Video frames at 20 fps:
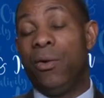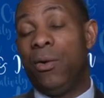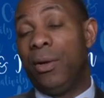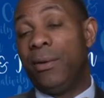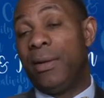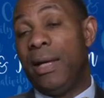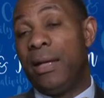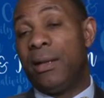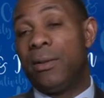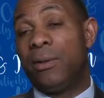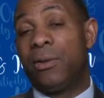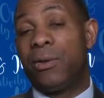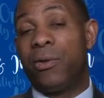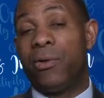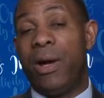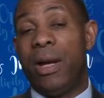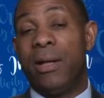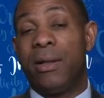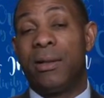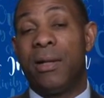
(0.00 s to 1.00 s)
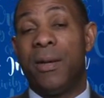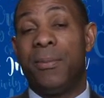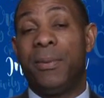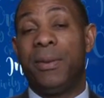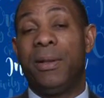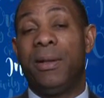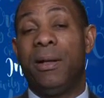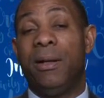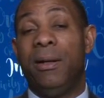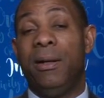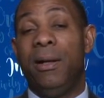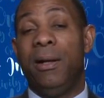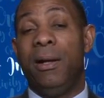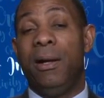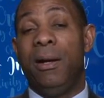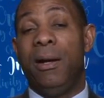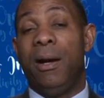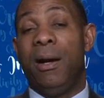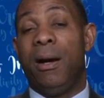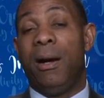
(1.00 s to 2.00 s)
or they could create a company
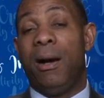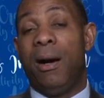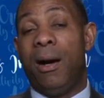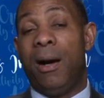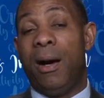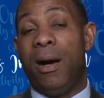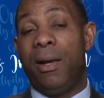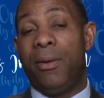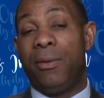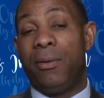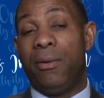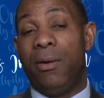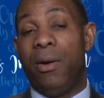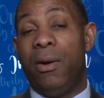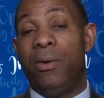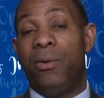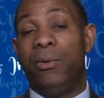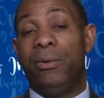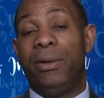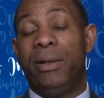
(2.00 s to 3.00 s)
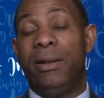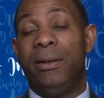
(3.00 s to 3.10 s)
on their own.